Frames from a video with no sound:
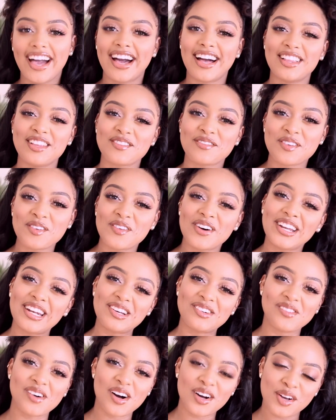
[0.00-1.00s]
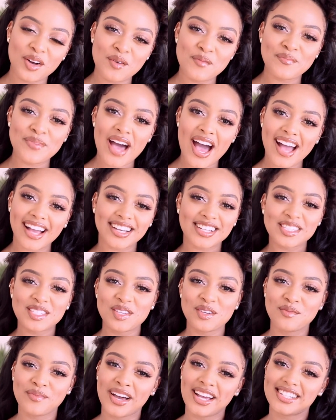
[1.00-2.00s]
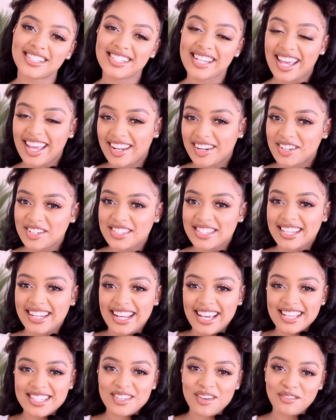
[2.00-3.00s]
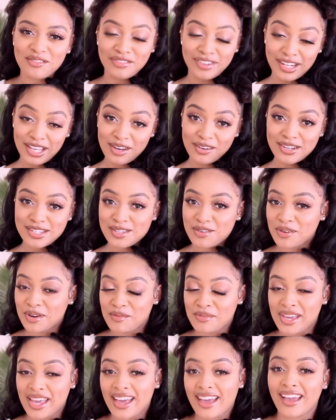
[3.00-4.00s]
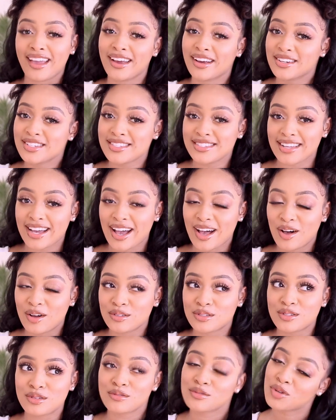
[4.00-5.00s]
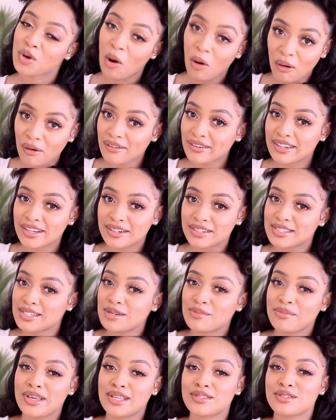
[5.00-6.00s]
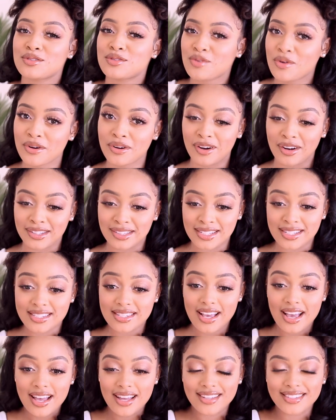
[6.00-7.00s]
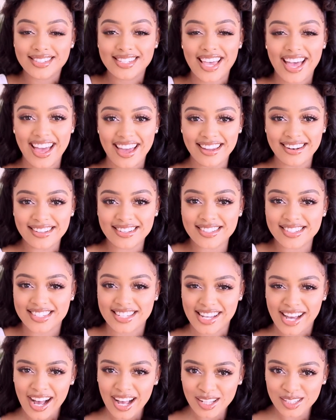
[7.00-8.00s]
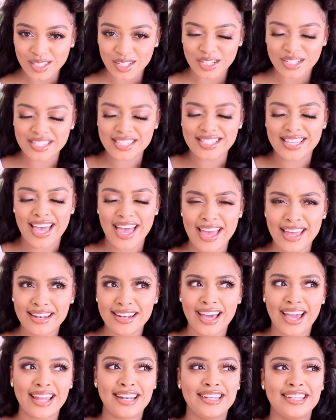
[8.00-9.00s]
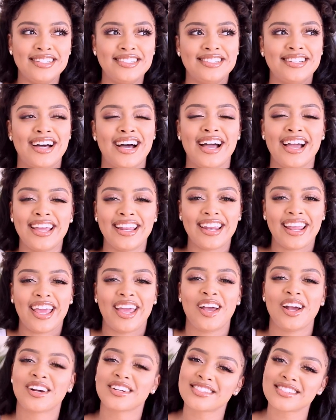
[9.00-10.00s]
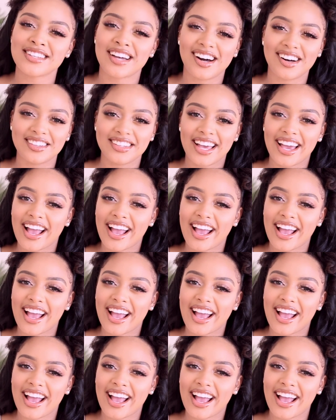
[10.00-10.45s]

Hello everyone and welcome back to my channel. Today's video is going to be a hairstyle tutorial. It's going to be a tutorial on this $10, $10.99 hairstyle.